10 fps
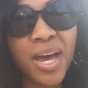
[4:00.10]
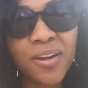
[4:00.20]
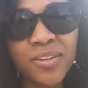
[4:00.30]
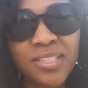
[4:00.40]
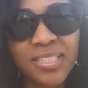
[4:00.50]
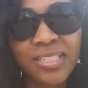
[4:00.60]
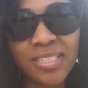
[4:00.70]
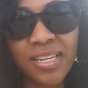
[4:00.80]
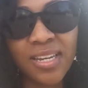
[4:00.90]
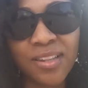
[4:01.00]
not going to
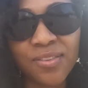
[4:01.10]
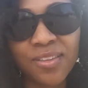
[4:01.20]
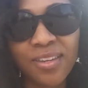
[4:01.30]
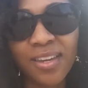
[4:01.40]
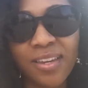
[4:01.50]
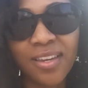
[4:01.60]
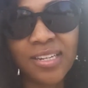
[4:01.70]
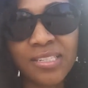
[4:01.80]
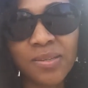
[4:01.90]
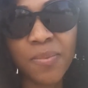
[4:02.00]
succeed, and it
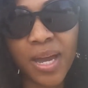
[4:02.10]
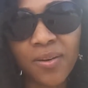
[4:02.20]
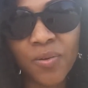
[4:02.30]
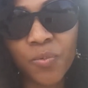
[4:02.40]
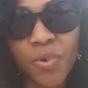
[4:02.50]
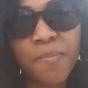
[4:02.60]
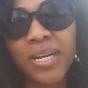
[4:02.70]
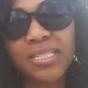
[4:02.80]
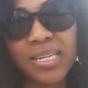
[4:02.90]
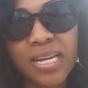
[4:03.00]
doesn't matter what my
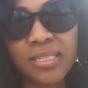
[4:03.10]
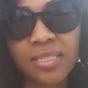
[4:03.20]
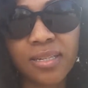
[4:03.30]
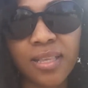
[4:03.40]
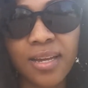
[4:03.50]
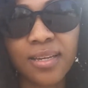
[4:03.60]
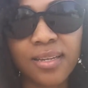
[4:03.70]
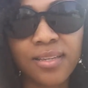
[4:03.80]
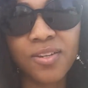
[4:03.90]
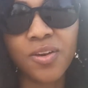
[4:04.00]
designs look like.
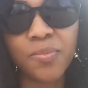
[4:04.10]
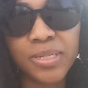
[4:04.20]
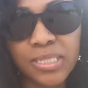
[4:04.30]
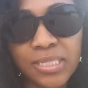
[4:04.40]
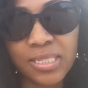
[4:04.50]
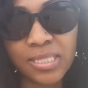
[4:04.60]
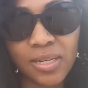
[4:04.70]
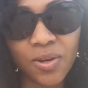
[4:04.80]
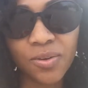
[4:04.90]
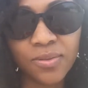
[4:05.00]
The business
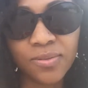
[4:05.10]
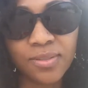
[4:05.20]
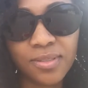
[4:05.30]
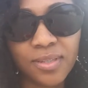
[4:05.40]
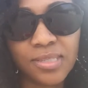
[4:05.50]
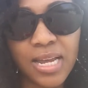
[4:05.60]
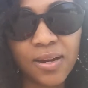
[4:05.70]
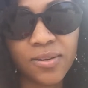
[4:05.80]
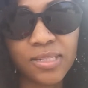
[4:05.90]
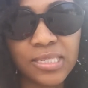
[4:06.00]
it's
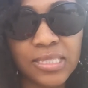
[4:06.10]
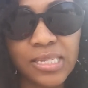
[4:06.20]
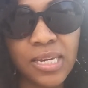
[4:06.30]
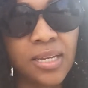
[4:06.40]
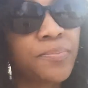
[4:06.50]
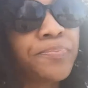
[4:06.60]
not going to succeed.